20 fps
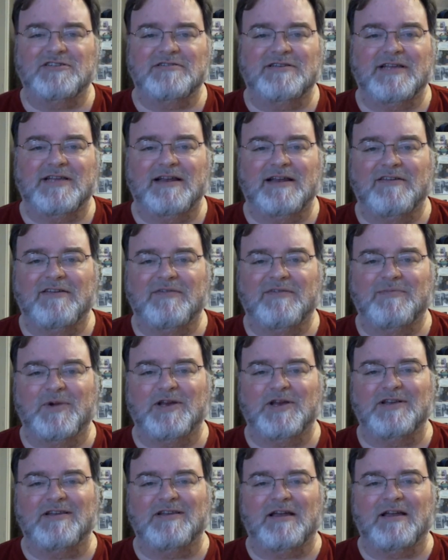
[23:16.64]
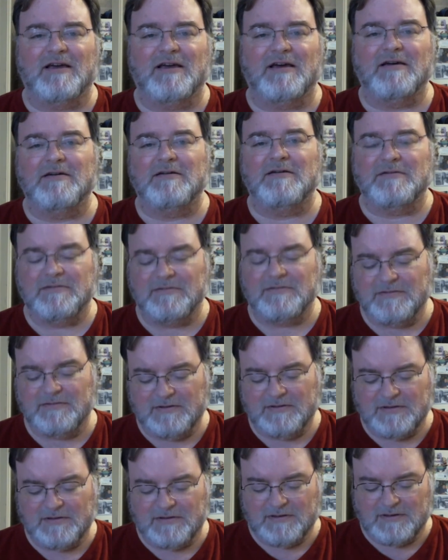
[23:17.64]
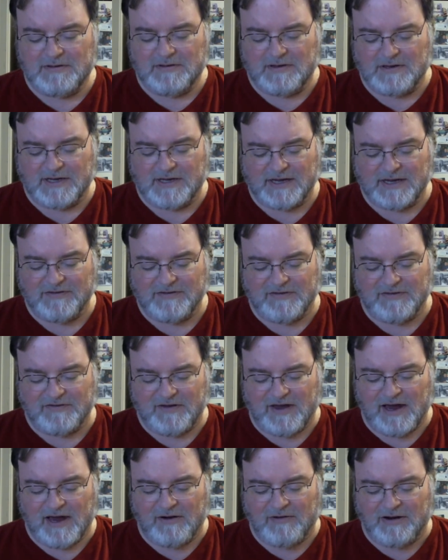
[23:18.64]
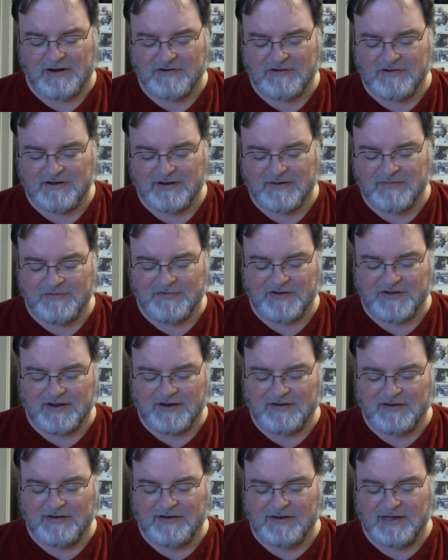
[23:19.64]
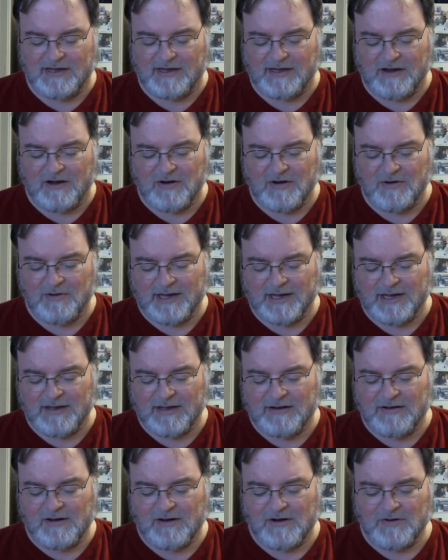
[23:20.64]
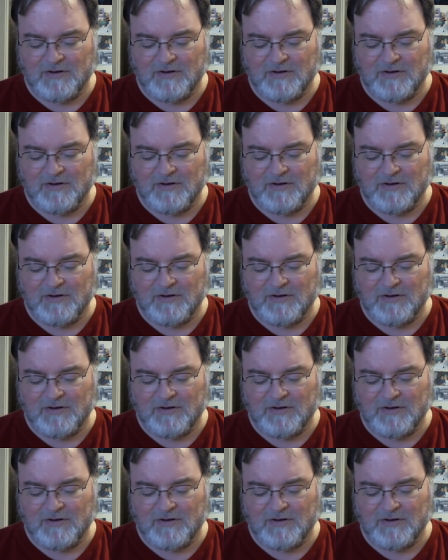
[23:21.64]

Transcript: Dennis McDonough. I guess it's Irish, M-C-D-O-N-O-U-G-H.